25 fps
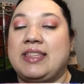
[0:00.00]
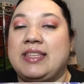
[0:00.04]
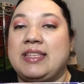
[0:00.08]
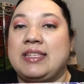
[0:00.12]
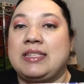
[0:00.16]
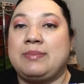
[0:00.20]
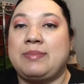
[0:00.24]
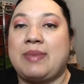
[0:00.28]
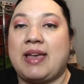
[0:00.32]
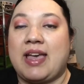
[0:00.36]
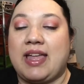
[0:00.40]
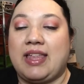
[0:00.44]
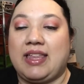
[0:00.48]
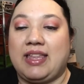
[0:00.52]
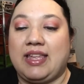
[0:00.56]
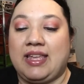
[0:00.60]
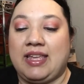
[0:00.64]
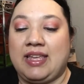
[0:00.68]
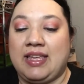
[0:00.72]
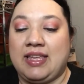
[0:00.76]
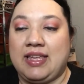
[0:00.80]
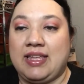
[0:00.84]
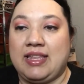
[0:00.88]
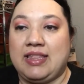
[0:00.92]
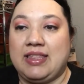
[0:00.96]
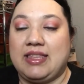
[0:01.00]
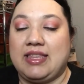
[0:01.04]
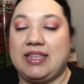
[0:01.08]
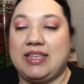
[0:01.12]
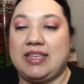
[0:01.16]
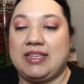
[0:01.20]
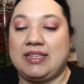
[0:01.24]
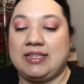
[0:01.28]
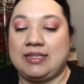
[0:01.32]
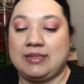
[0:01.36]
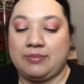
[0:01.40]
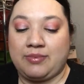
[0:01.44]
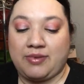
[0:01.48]
this palette in
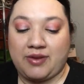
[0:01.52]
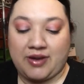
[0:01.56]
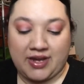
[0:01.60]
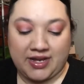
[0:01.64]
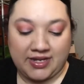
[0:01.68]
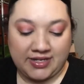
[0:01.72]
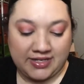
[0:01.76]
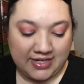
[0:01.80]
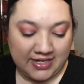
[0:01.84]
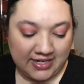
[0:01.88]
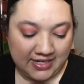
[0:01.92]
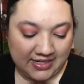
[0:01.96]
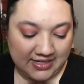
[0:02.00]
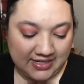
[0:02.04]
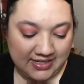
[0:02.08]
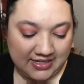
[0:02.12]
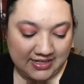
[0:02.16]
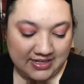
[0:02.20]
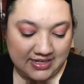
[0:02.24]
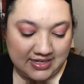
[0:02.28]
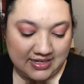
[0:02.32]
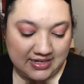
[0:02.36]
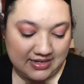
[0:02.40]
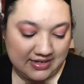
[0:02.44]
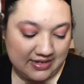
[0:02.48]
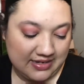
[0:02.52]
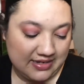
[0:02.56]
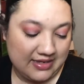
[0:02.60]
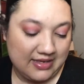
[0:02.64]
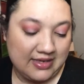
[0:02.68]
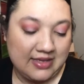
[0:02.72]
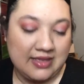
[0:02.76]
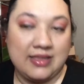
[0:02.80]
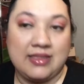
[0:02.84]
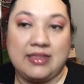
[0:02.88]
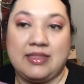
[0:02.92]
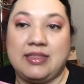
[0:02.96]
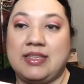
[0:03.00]
this project,
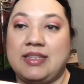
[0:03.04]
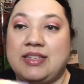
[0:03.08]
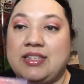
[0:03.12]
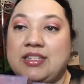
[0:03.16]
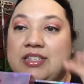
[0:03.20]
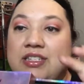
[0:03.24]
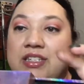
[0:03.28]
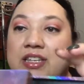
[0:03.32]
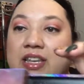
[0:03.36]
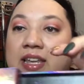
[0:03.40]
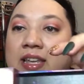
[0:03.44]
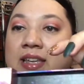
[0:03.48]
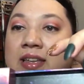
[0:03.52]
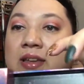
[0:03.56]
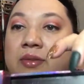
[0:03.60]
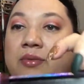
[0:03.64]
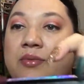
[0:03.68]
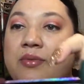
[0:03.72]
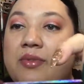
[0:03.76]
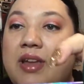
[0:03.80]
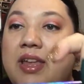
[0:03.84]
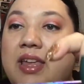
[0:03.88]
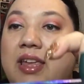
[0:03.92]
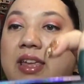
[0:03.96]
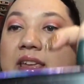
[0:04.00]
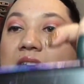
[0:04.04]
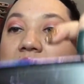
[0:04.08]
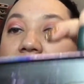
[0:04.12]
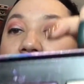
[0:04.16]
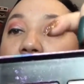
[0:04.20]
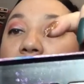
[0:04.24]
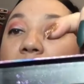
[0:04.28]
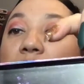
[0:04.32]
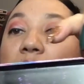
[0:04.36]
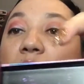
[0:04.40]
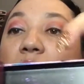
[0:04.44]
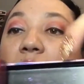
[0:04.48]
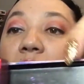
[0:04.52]
this shade right here,
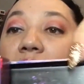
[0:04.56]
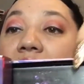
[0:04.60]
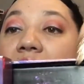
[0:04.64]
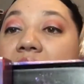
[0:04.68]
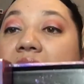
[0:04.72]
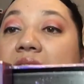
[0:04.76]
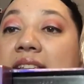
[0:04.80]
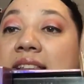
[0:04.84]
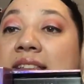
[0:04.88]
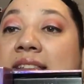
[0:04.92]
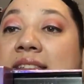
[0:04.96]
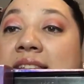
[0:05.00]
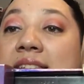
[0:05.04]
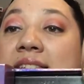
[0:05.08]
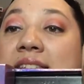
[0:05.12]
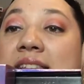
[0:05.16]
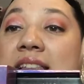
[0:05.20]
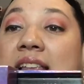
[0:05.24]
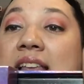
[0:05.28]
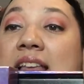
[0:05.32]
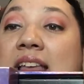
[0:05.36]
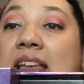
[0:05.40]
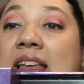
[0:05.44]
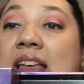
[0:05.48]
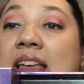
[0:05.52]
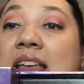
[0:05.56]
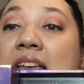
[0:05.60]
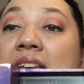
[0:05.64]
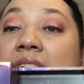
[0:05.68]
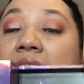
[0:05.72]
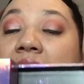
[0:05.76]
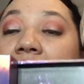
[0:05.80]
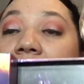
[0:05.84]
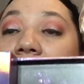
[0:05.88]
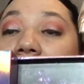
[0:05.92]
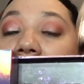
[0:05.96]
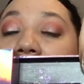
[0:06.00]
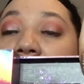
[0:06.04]
Poise,
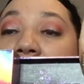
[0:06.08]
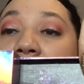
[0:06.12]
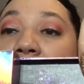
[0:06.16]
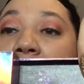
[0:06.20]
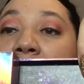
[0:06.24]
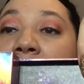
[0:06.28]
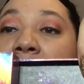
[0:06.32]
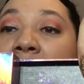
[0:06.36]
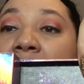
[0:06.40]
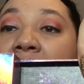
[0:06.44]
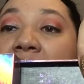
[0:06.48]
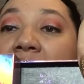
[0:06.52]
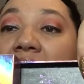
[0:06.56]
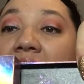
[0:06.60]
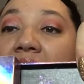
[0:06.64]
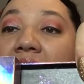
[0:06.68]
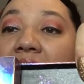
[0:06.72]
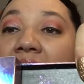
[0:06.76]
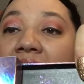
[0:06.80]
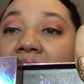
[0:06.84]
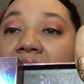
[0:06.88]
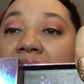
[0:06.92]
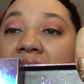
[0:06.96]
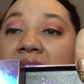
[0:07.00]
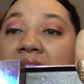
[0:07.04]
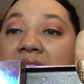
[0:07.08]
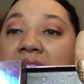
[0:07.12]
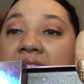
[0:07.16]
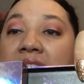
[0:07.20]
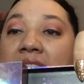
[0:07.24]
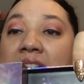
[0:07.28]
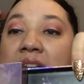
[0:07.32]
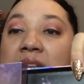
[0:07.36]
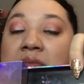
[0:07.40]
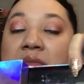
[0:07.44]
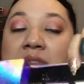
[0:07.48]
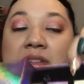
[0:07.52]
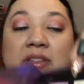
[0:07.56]
and
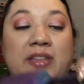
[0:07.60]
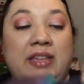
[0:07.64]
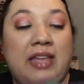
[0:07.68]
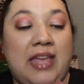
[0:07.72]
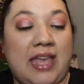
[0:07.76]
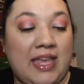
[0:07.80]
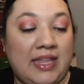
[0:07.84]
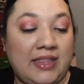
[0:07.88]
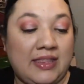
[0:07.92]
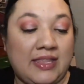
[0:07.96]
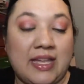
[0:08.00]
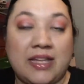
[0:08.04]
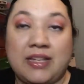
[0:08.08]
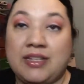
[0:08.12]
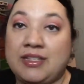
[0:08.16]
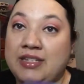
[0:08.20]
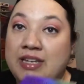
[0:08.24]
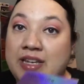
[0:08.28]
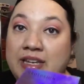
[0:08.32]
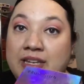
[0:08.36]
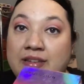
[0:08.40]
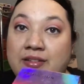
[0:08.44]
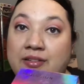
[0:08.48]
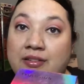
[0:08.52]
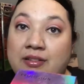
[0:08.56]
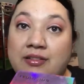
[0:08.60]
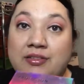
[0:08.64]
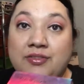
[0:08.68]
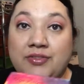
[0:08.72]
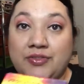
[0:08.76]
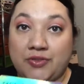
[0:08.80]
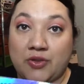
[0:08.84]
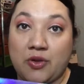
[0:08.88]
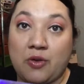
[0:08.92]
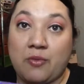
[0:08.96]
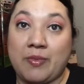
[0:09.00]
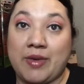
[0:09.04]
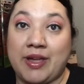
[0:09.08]
I really hate that shade
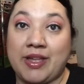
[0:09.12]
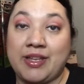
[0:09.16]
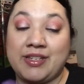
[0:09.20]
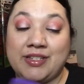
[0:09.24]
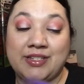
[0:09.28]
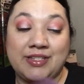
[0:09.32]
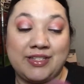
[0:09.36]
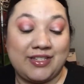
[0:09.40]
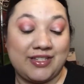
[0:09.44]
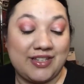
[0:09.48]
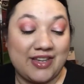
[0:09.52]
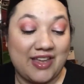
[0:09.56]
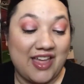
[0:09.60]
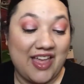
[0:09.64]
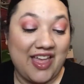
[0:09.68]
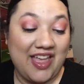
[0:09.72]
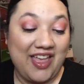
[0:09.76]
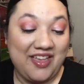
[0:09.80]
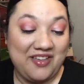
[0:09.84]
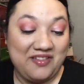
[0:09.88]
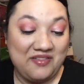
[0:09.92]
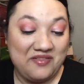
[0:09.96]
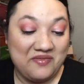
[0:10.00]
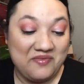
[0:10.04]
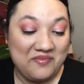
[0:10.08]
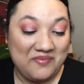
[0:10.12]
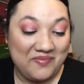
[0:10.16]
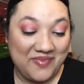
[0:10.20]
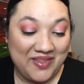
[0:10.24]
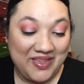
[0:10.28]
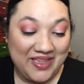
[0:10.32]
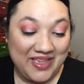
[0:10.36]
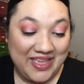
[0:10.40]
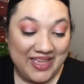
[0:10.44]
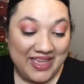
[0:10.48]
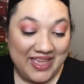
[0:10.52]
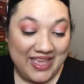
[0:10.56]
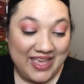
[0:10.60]
so much.
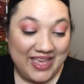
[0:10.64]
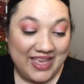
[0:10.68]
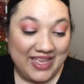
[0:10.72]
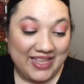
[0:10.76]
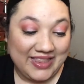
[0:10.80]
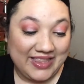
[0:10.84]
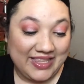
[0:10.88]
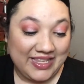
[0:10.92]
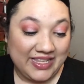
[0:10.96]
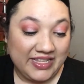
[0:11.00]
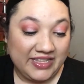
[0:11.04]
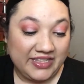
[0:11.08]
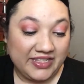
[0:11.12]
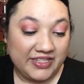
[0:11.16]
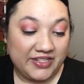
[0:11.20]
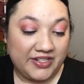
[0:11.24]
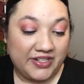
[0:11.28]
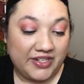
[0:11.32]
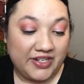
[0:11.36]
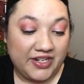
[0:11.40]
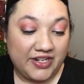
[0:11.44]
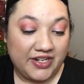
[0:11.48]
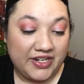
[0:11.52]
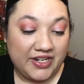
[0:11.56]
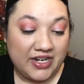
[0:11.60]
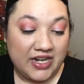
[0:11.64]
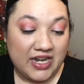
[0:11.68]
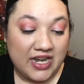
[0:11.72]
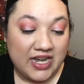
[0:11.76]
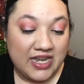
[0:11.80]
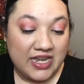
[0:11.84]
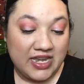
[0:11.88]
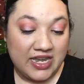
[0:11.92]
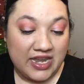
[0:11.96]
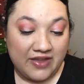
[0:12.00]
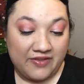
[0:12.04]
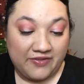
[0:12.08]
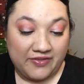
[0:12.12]
The glitter
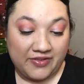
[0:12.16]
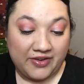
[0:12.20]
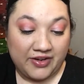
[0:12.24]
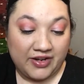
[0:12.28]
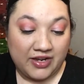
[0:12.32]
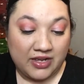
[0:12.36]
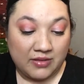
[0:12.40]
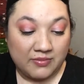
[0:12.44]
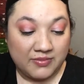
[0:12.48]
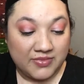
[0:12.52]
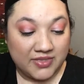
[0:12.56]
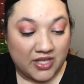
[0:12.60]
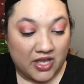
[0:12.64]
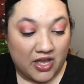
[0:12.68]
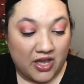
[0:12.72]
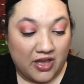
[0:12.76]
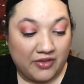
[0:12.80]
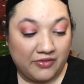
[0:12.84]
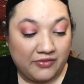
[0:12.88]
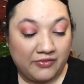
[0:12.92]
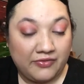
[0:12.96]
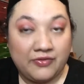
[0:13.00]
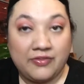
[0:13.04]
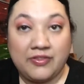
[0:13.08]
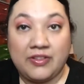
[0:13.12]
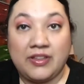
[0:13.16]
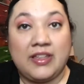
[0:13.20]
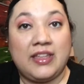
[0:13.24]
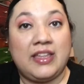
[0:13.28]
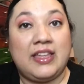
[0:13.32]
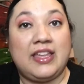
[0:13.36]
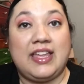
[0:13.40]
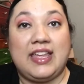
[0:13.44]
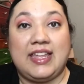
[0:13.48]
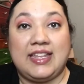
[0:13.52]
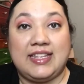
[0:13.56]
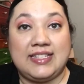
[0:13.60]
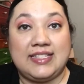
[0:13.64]
never comes off.
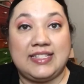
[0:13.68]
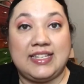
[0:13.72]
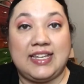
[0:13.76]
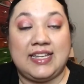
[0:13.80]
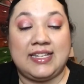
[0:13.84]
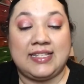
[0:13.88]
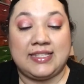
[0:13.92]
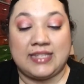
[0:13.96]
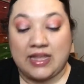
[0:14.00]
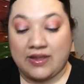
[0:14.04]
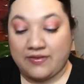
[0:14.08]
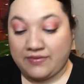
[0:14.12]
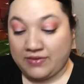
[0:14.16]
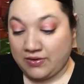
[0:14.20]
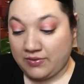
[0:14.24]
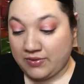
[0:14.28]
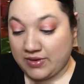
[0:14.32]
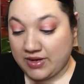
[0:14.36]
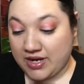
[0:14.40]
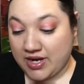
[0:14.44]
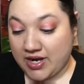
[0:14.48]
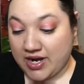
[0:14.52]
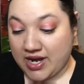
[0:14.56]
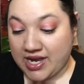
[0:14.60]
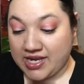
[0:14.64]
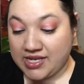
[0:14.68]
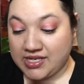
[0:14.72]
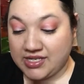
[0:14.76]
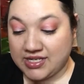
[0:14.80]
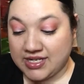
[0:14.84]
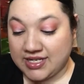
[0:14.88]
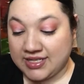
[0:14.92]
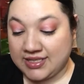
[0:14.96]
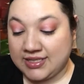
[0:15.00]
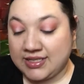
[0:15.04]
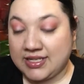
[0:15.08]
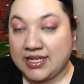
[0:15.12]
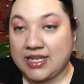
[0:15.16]
It stays everywhere. I
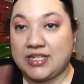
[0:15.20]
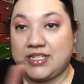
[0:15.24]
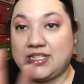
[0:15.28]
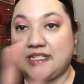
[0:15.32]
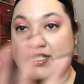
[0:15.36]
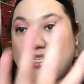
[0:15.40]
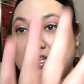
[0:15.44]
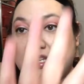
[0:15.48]
just touched